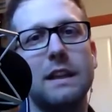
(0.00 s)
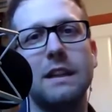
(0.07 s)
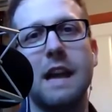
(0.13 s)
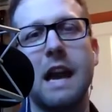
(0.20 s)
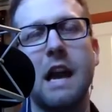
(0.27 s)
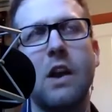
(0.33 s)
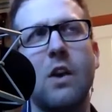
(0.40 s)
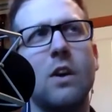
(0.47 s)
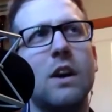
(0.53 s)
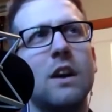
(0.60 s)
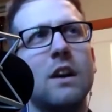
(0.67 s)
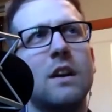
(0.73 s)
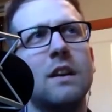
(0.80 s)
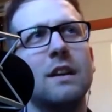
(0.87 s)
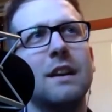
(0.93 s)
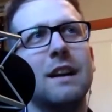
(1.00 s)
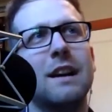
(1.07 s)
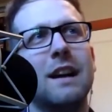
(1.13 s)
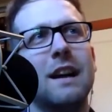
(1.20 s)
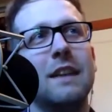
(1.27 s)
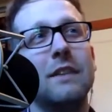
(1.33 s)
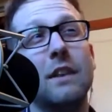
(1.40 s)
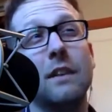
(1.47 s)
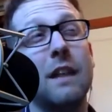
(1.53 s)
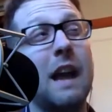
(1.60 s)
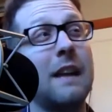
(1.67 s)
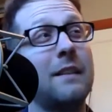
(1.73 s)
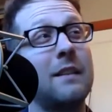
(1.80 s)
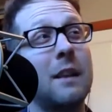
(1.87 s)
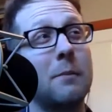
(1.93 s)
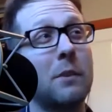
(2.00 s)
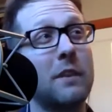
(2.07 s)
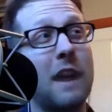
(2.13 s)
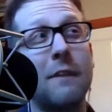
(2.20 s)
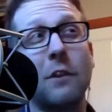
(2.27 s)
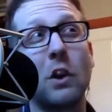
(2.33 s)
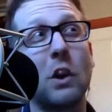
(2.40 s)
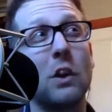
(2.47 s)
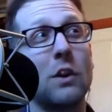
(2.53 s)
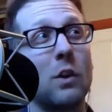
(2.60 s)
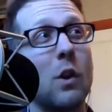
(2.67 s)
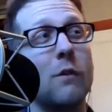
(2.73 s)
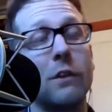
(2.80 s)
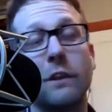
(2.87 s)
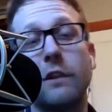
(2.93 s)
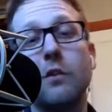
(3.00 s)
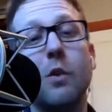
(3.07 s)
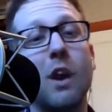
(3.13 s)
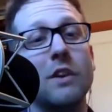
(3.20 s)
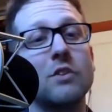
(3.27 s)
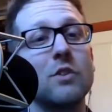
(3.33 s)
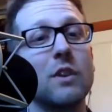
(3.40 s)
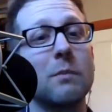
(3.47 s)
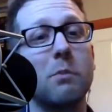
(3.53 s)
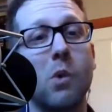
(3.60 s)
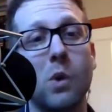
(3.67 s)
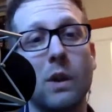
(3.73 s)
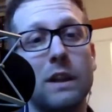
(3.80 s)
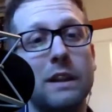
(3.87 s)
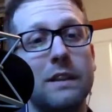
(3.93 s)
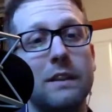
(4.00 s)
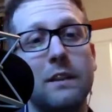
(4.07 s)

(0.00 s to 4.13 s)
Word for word: And now uh, the last numbers I've heard are over 200 a morning.